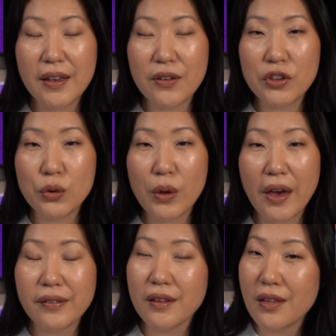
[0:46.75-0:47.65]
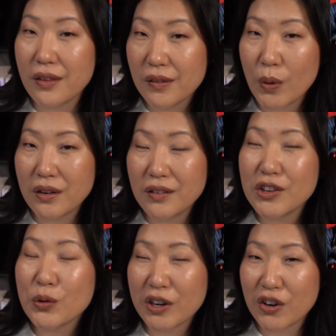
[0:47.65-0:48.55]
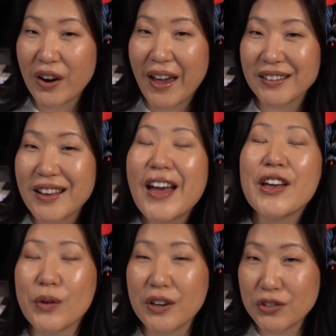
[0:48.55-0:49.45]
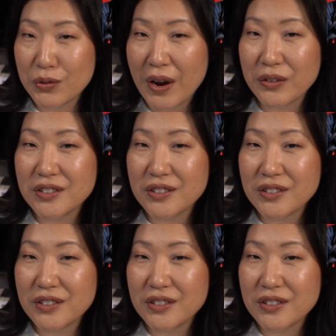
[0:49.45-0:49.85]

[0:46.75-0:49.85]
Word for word: If you guessed this one, you were correct. You wanna do round